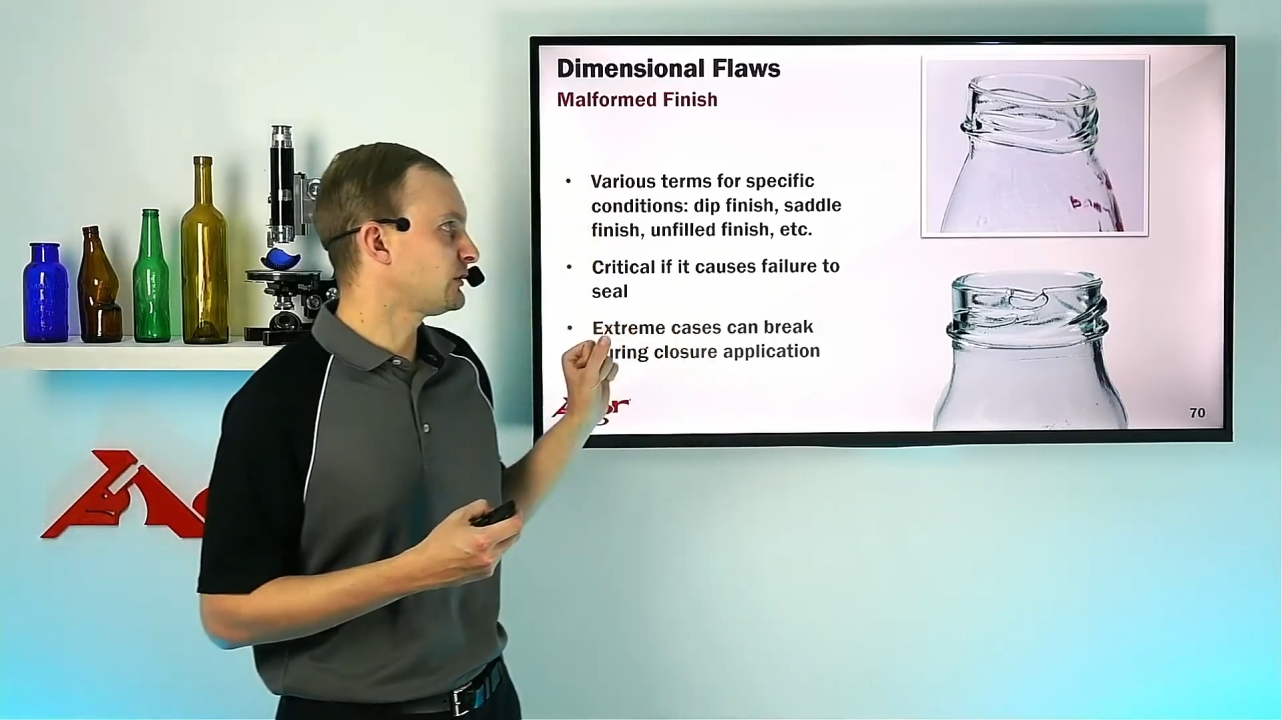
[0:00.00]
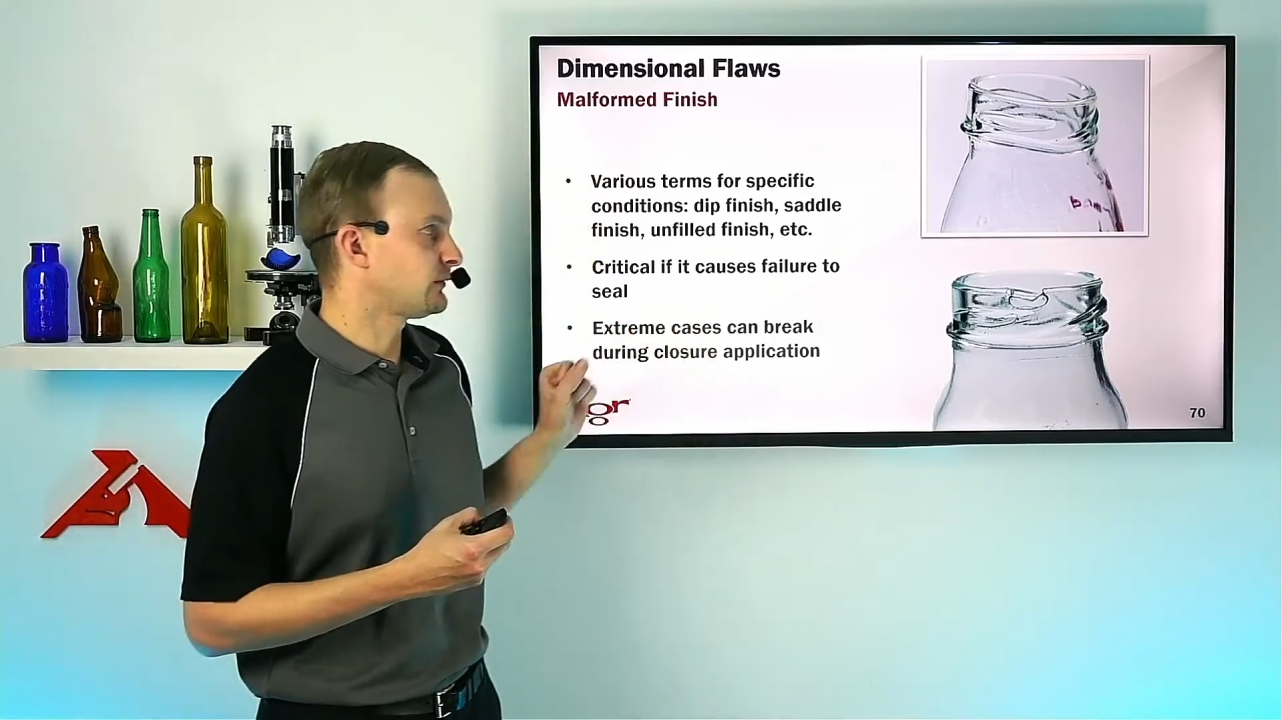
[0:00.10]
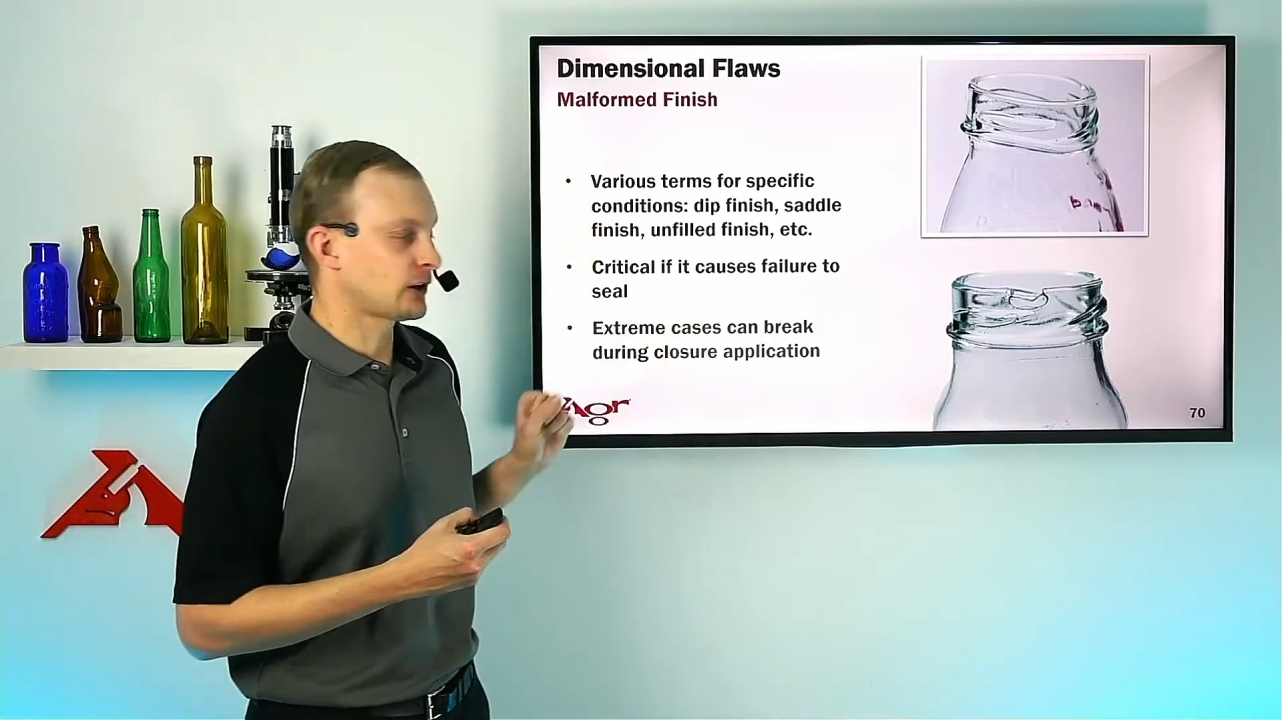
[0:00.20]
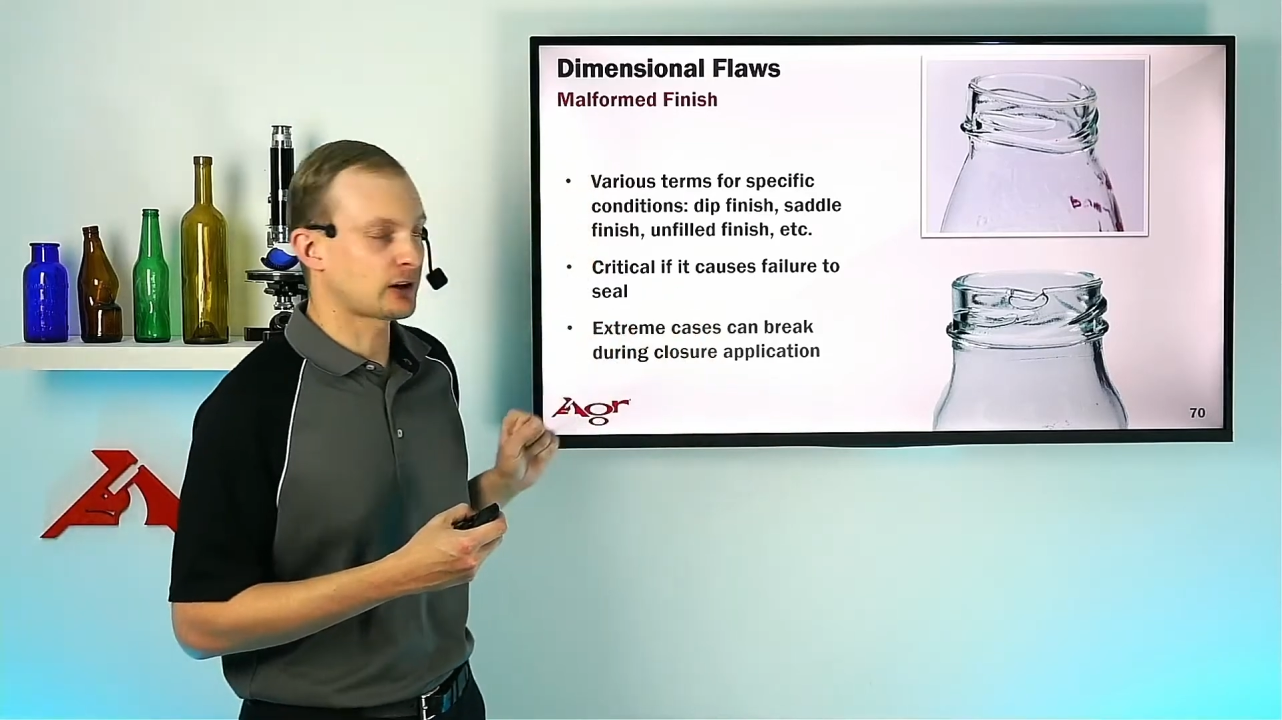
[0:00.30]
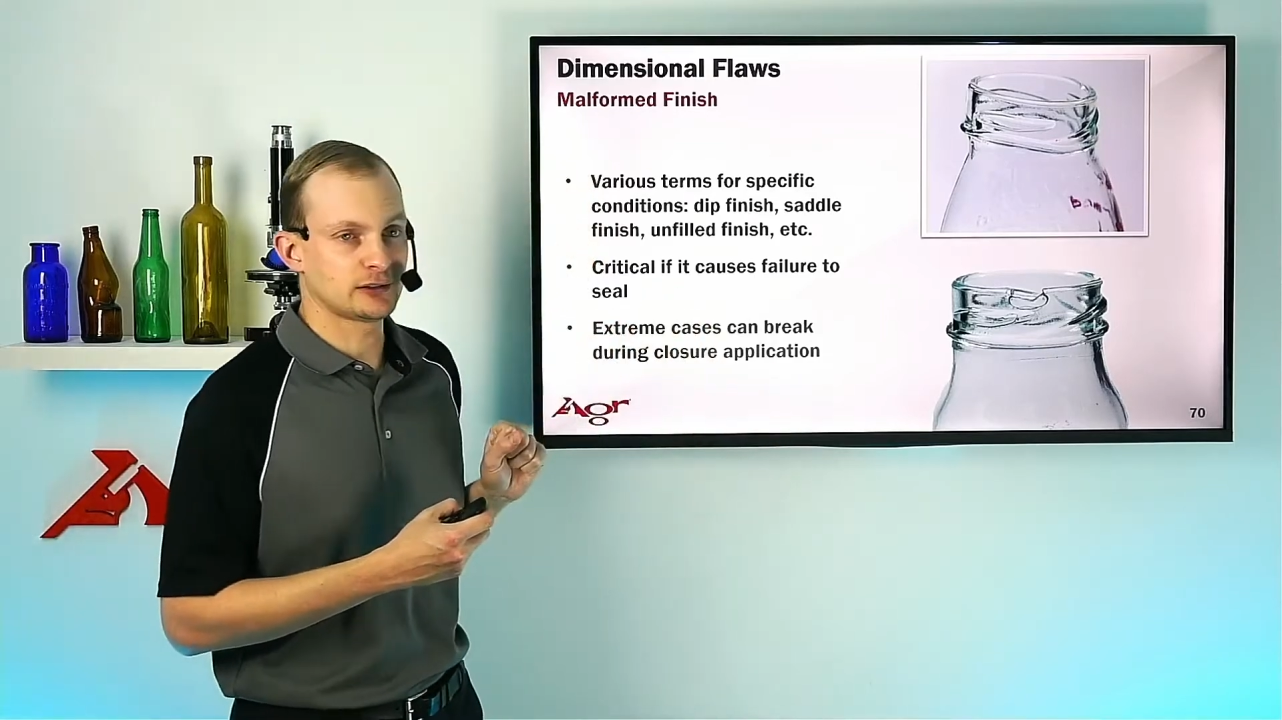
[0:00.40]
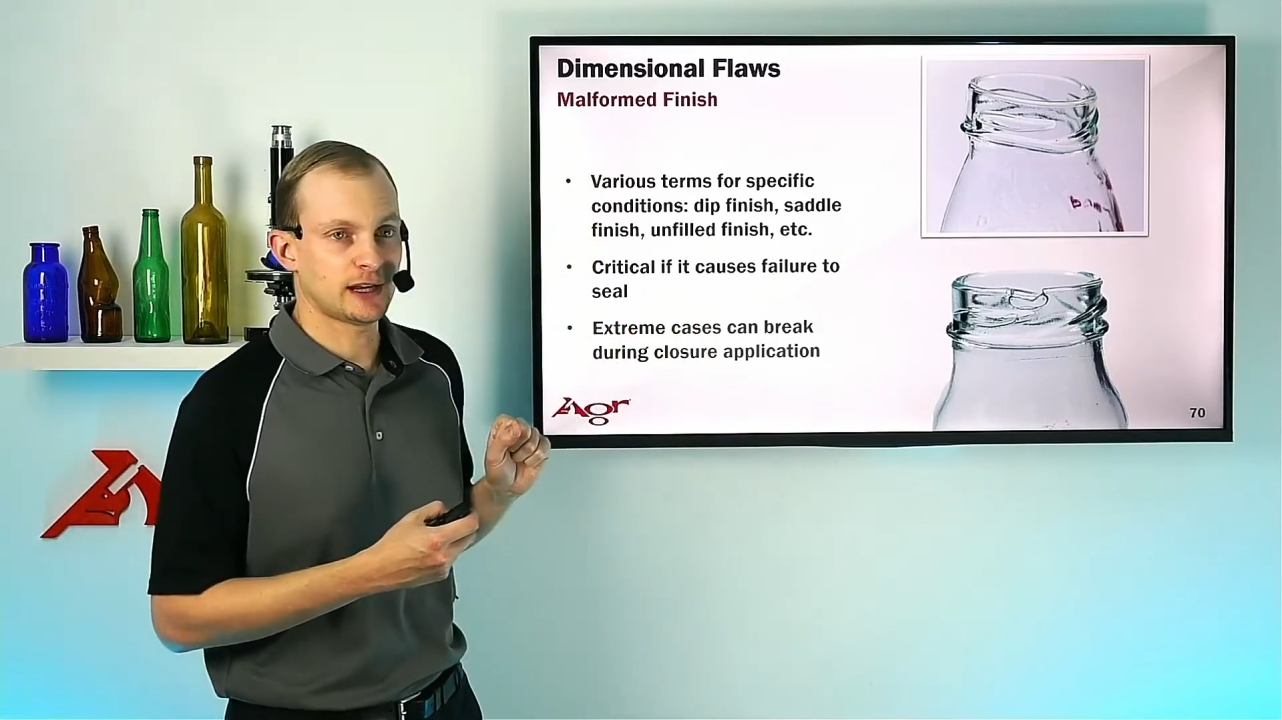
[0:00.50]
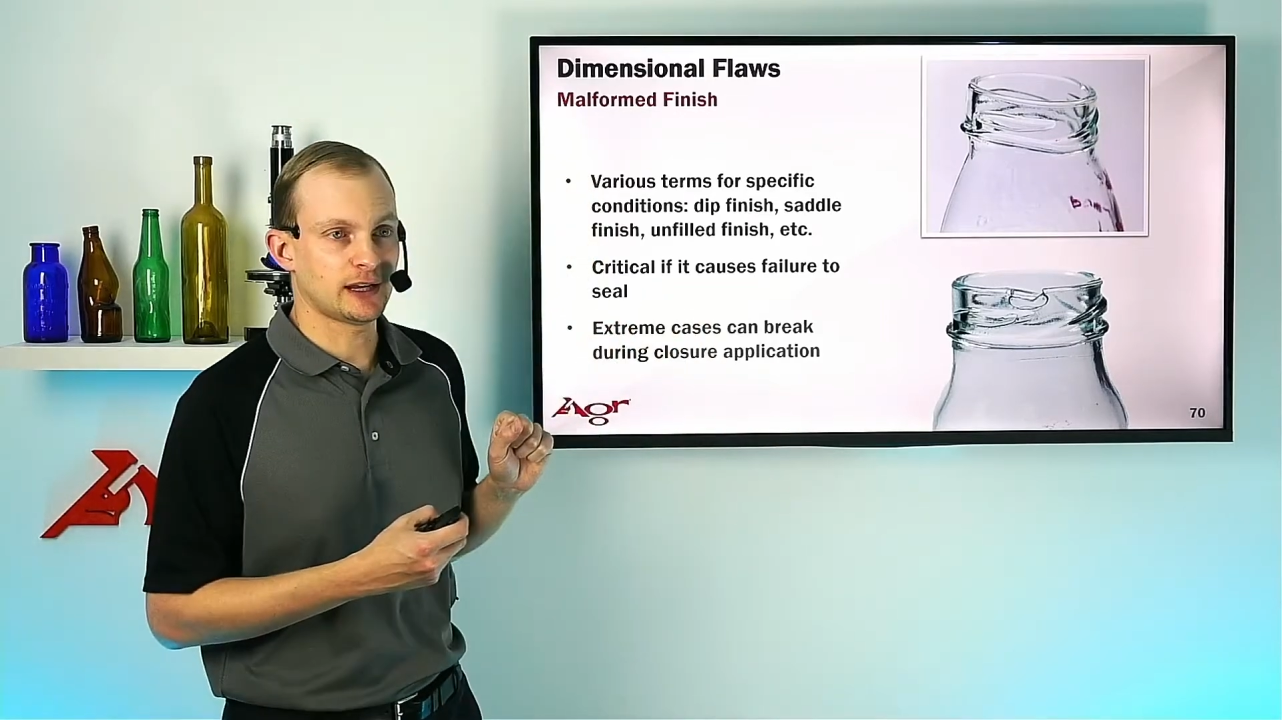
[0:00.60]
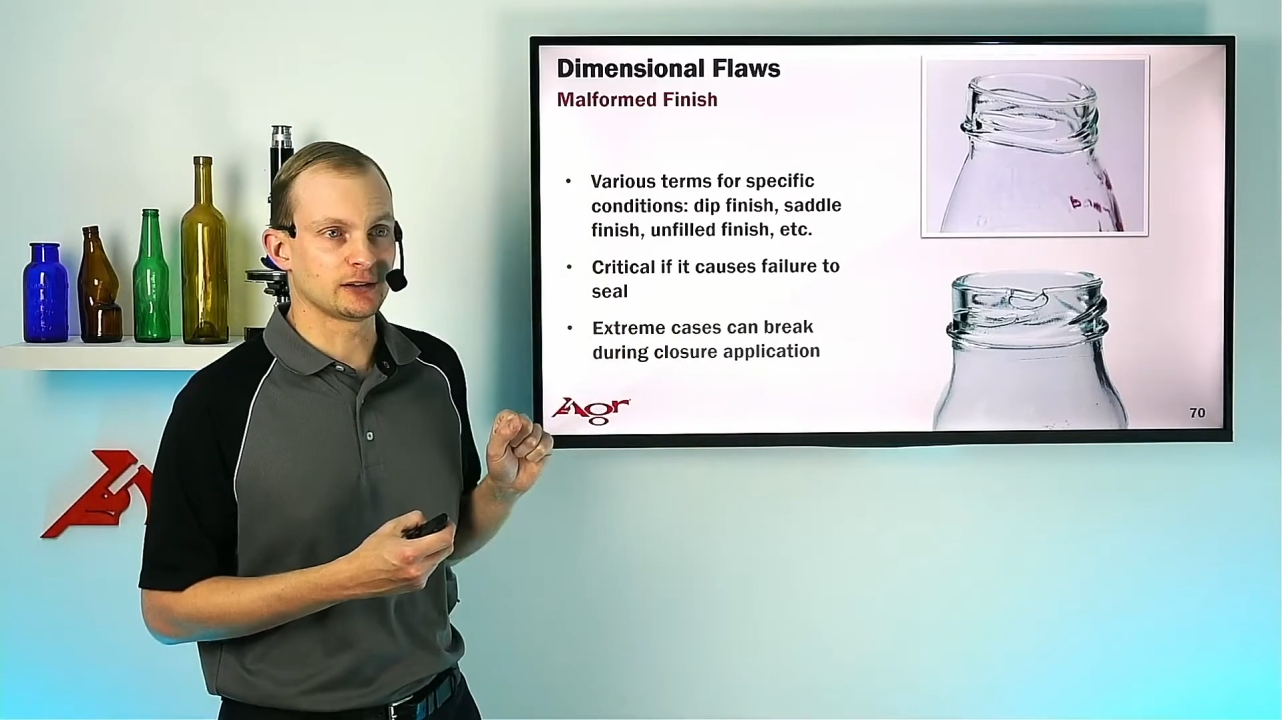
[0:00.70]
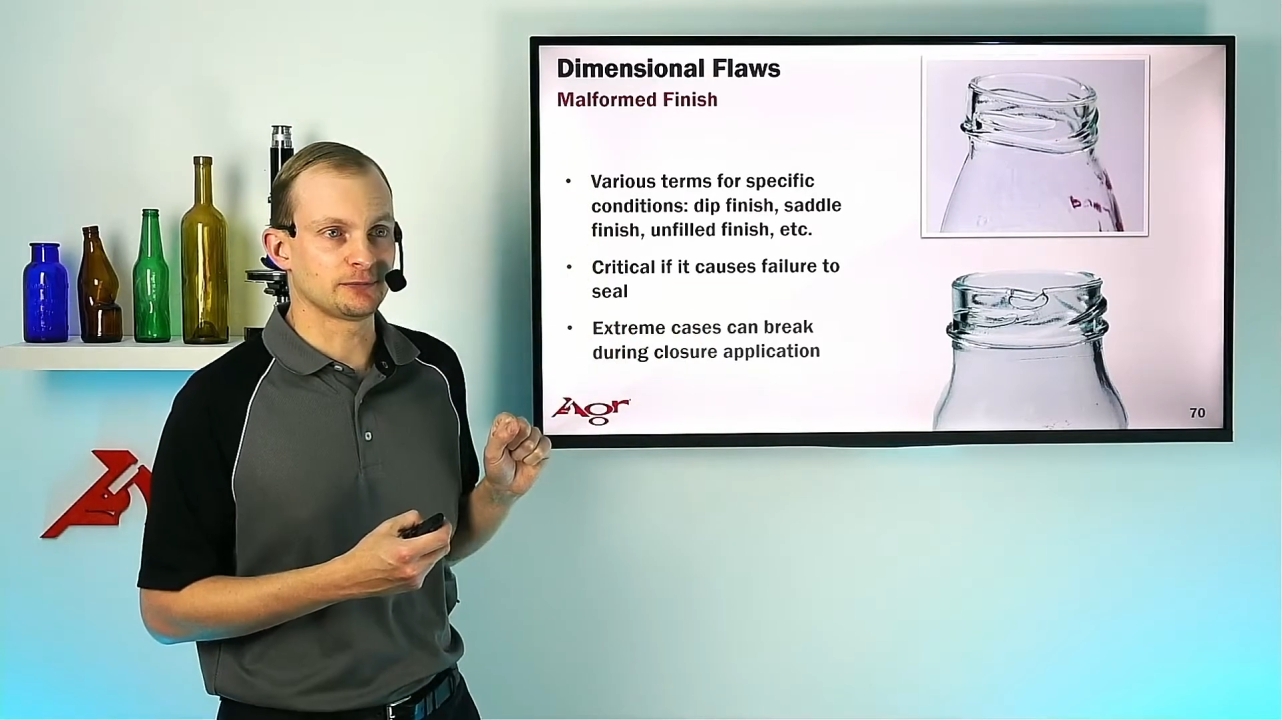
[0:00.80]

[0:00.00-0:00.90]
of our container.